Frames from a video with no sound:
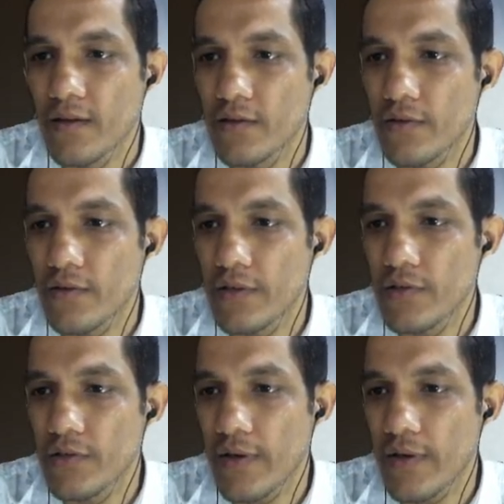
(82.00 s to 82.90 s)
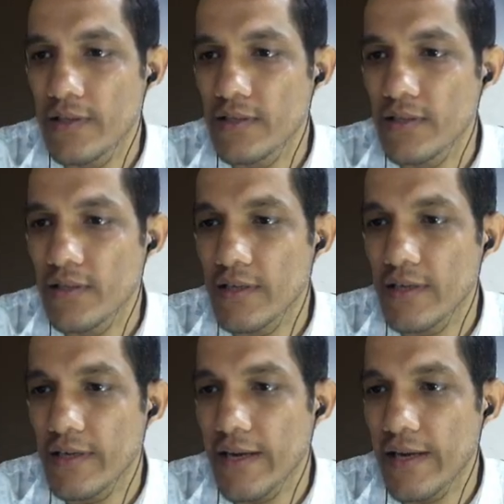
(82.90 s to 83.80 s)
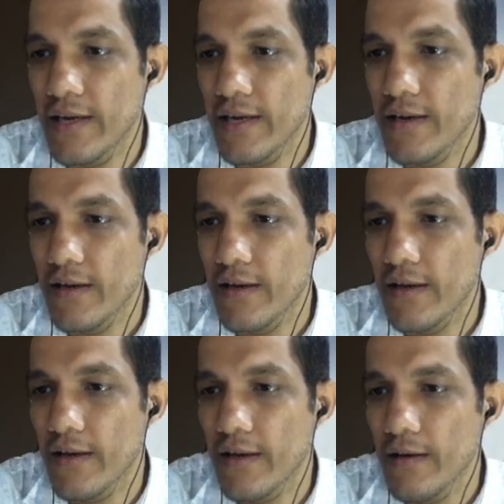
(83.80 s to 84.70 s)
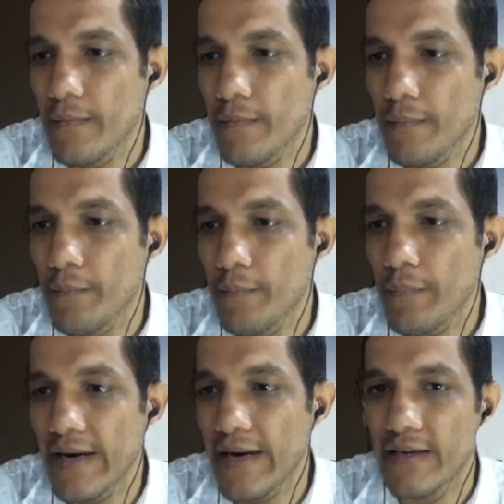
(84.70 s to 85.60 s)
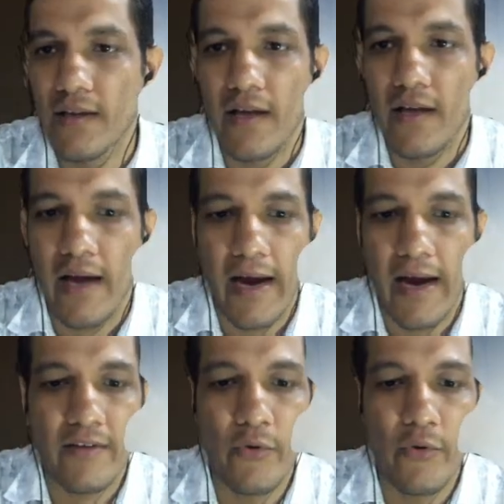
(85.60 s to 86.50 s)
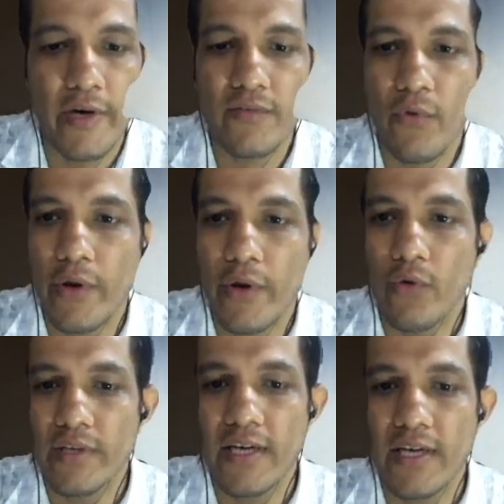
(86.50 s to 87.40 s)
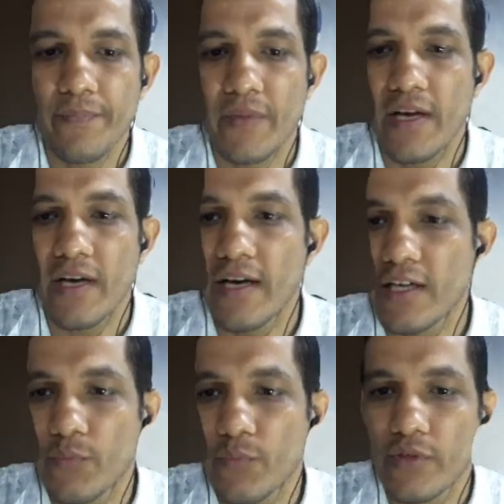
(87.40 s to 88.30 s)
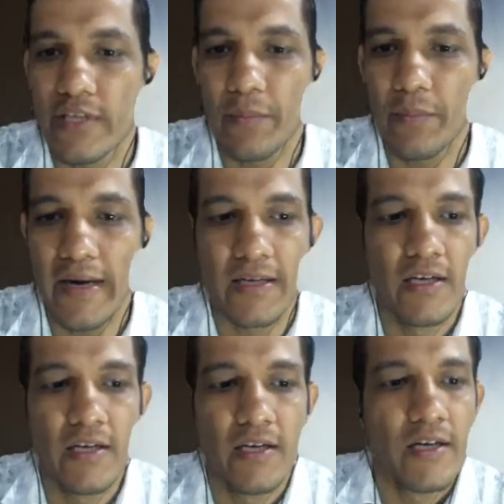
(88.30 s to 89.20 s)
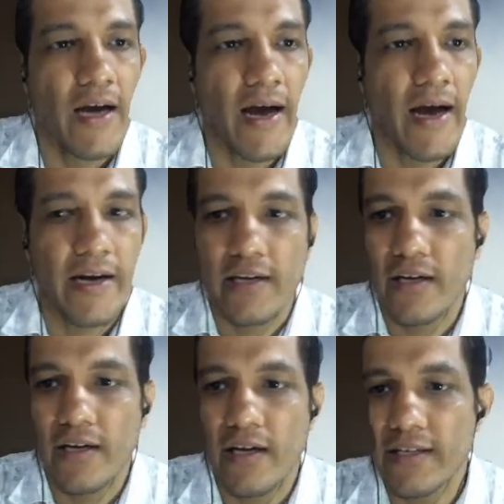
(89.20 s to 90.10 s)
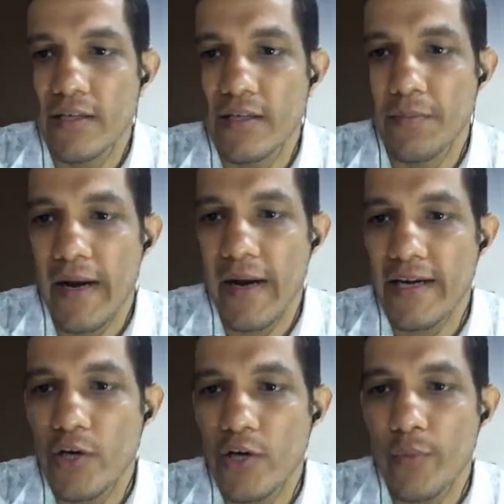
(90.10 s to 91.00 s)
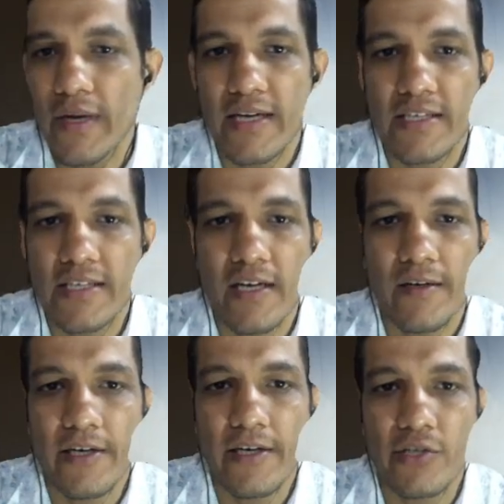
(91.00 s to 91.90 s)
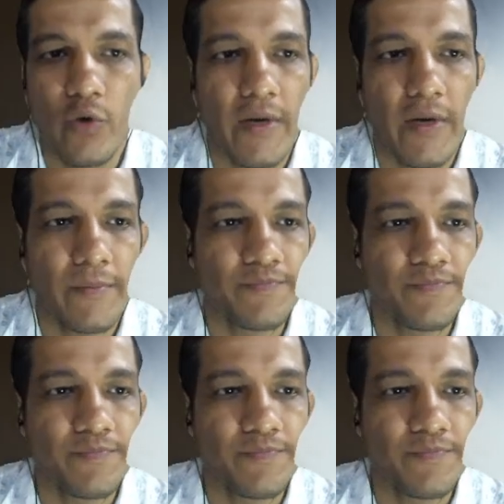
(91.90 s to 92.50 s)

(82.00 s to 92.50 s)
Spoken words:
so this one is taken a plate, and the fluid is flowing over the smooth thin plate. And this plate need to be considered. It should be